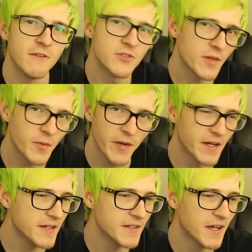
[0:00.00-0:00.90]
It was really
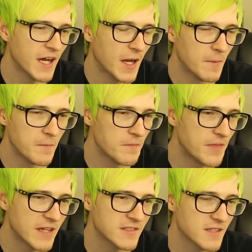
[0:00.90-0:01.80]
weird. Um,
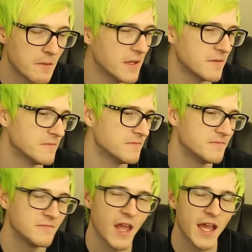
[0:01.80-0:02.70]
that's, I mean,
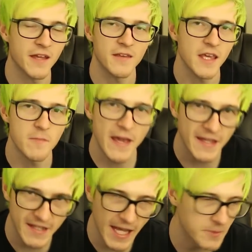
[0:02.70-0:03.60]
hey, keep
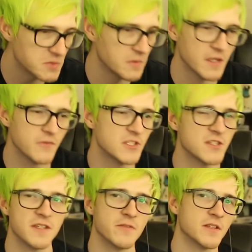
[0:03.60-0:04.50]
making games, but it was
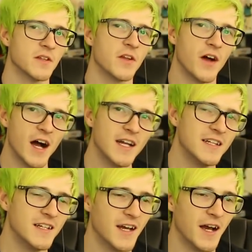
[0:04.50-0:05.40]
just, it was a little odd.
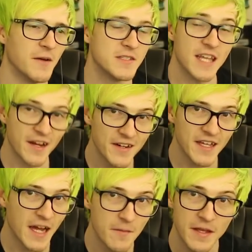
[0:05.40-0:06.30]
Uh, scared,
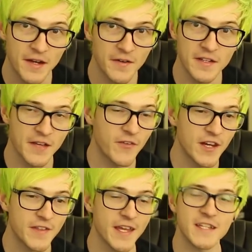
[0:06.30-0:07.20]
it got, you know, if
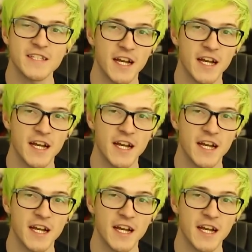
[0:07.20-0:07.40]
anything, it